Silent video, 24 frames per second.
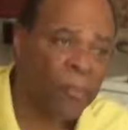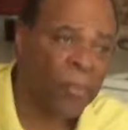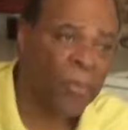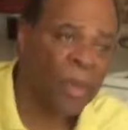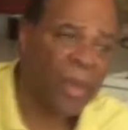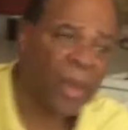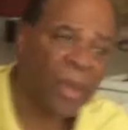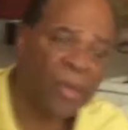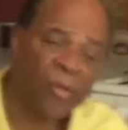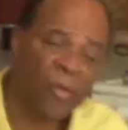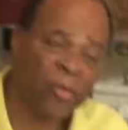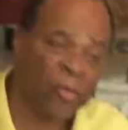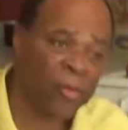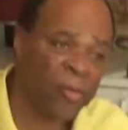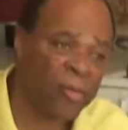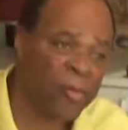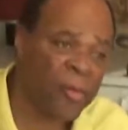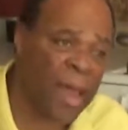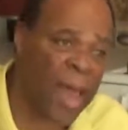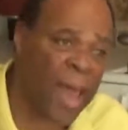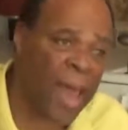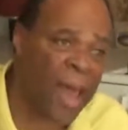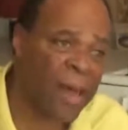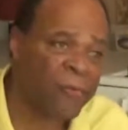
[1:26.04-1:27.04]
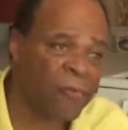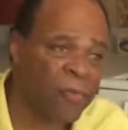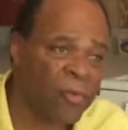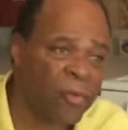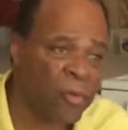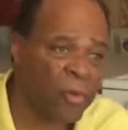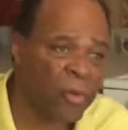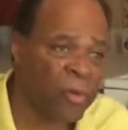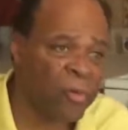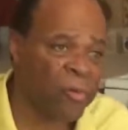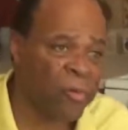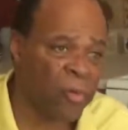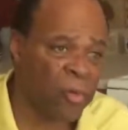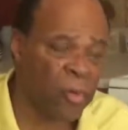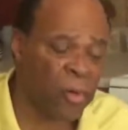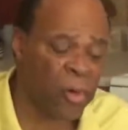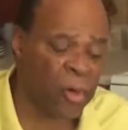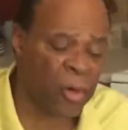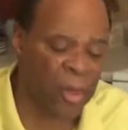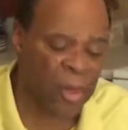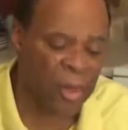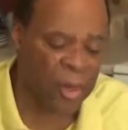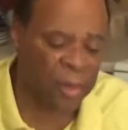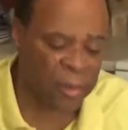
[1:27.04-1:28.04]
And you just have to
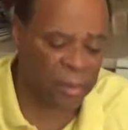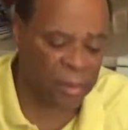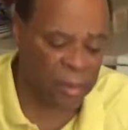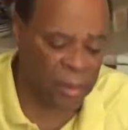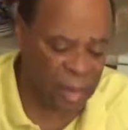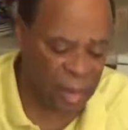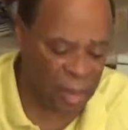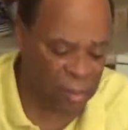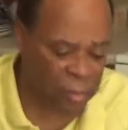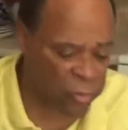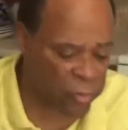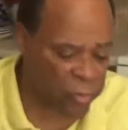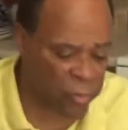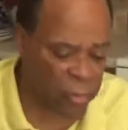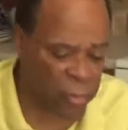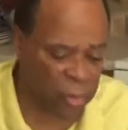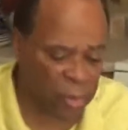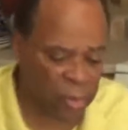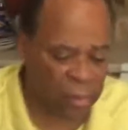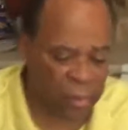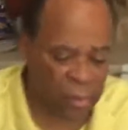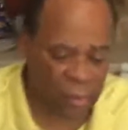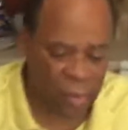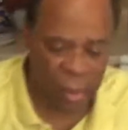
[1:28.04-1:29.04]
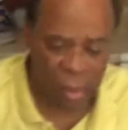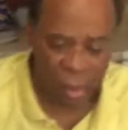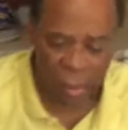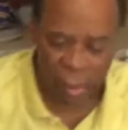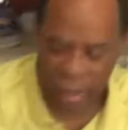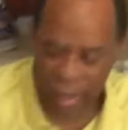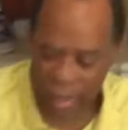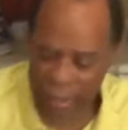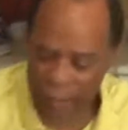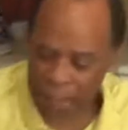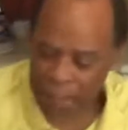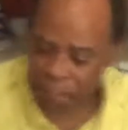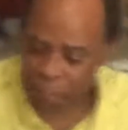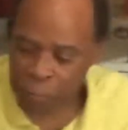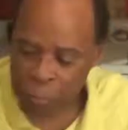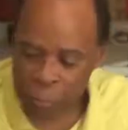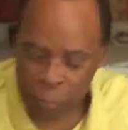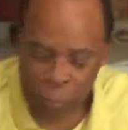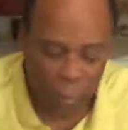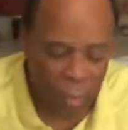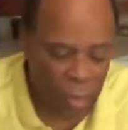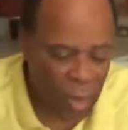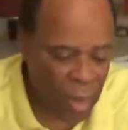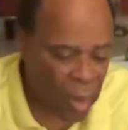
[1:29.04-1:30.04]
endure and get through it, all right?
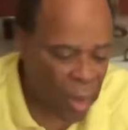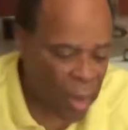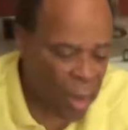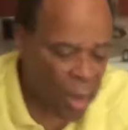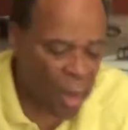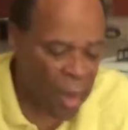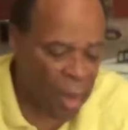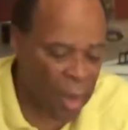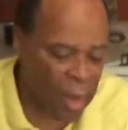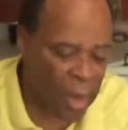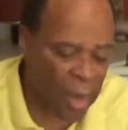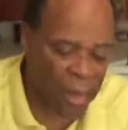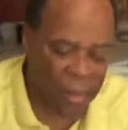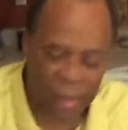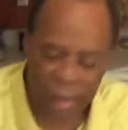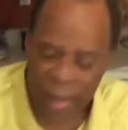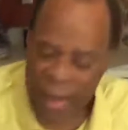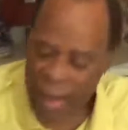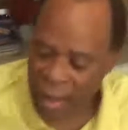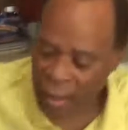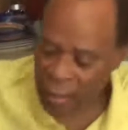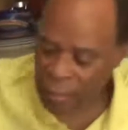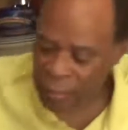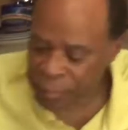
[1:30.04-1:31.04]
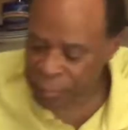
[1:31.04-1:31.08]
Now,